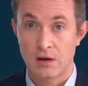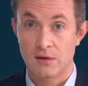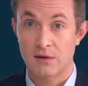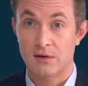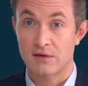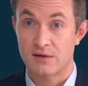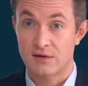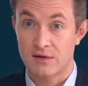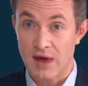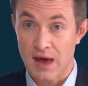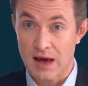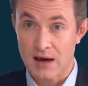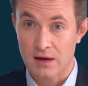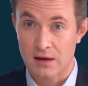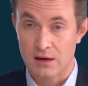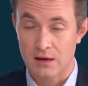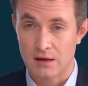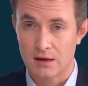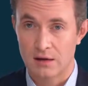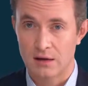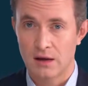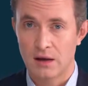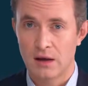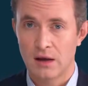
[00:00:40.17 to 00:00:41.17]
The
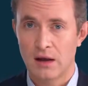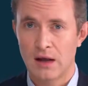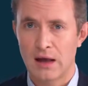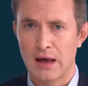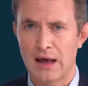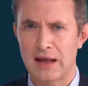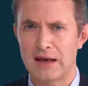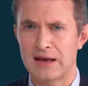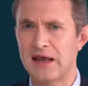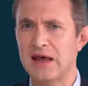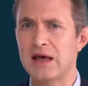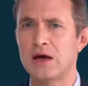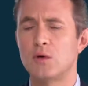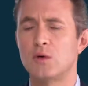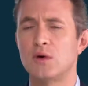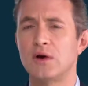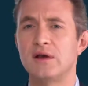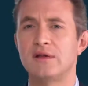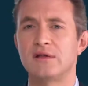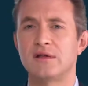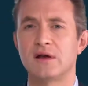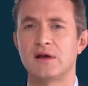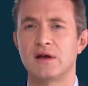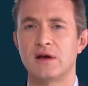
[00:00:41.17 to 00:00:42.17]
second, and
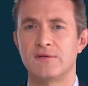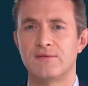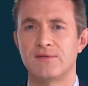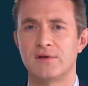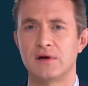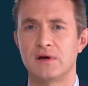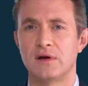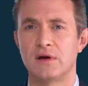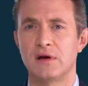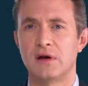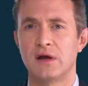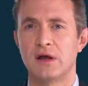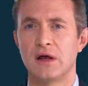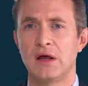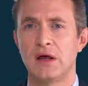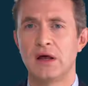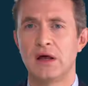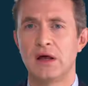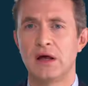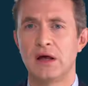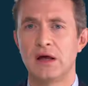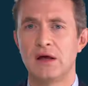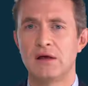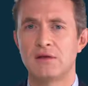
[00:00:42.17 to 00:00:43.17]
equally significant,
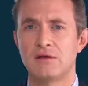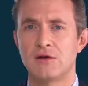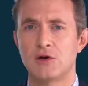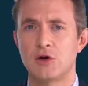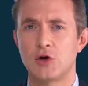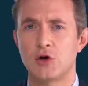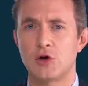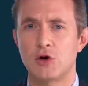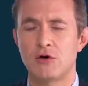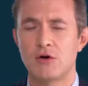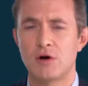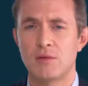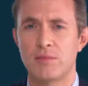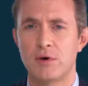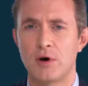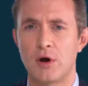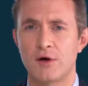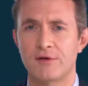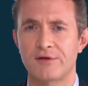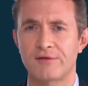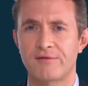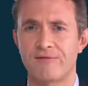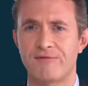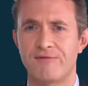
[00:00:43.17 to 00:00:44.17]
is that Europe
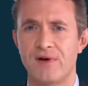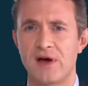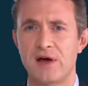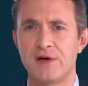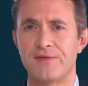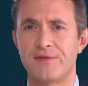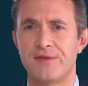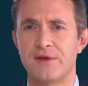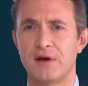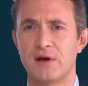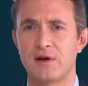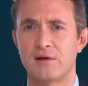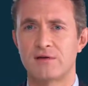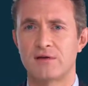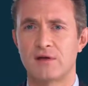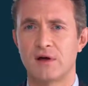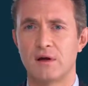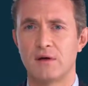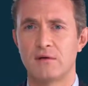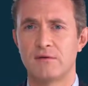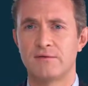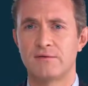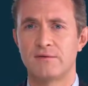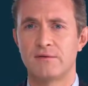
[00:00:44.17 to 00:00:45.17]
lost faith in
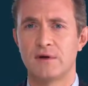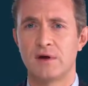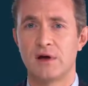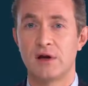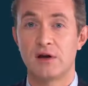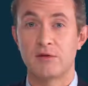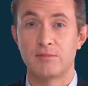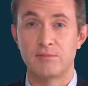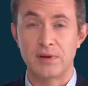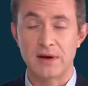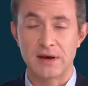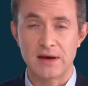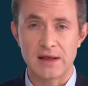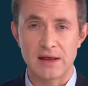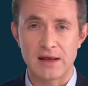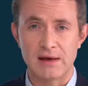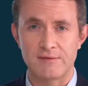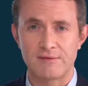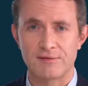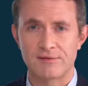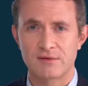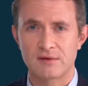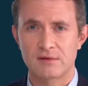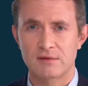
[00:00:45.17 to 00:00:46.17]
itself, its
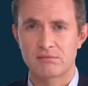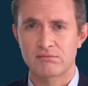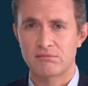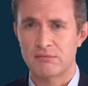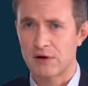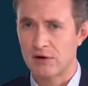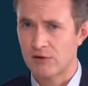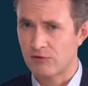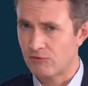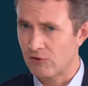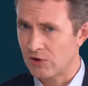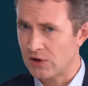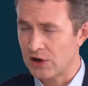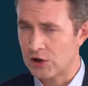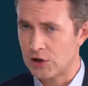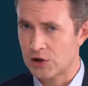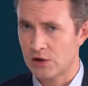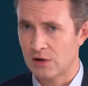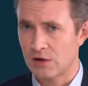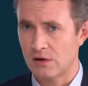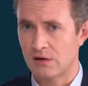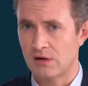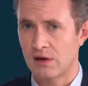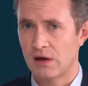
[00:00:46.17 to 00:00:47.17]
beliefs, its
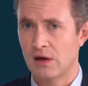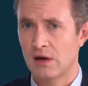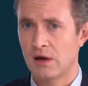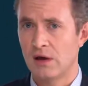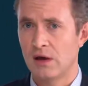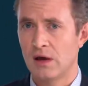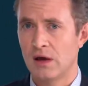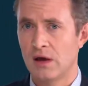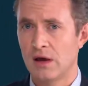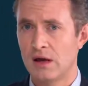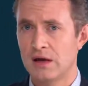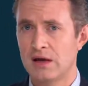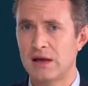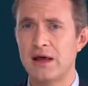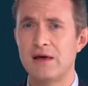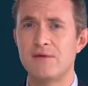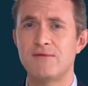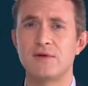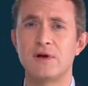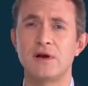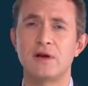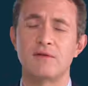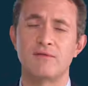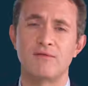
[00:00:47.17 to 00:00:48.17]
traditions, and
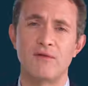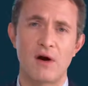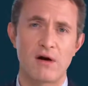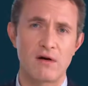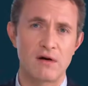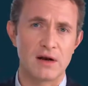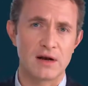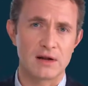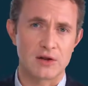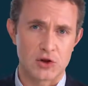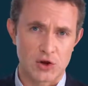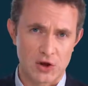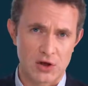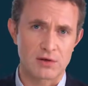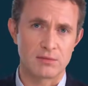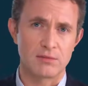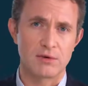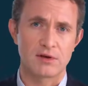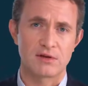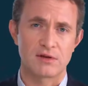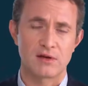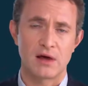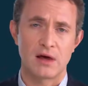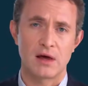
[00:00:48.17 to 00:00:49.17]
even its very
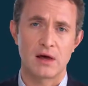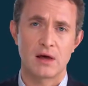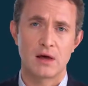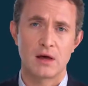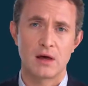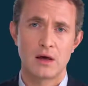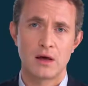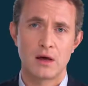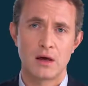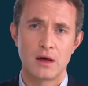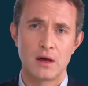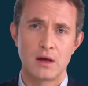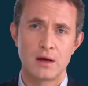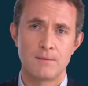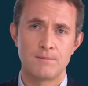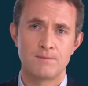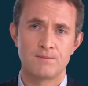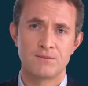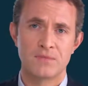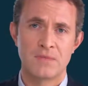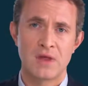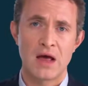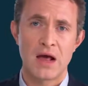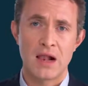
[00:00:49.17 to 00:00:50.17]
legitimacy.
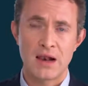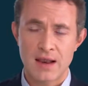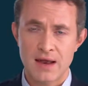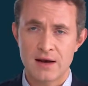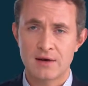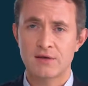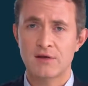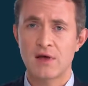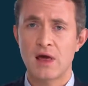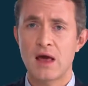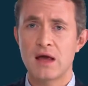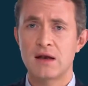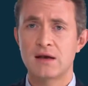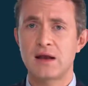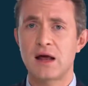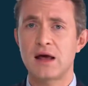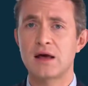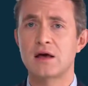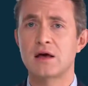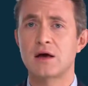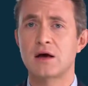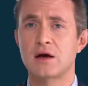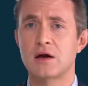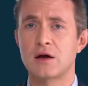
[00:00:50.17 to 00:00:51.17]
Let's
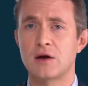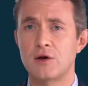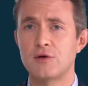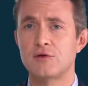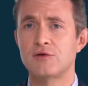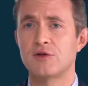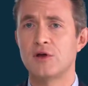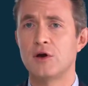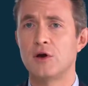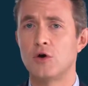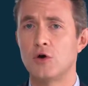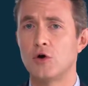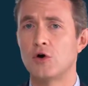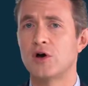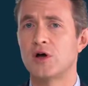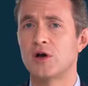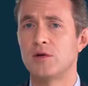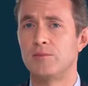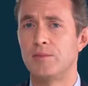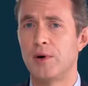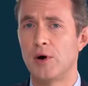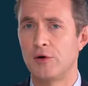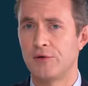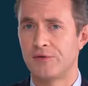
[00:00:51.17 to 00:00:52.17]
take a closer look
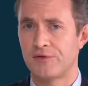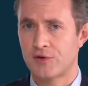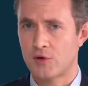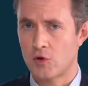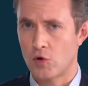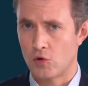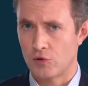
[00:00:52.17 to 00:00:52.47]
at both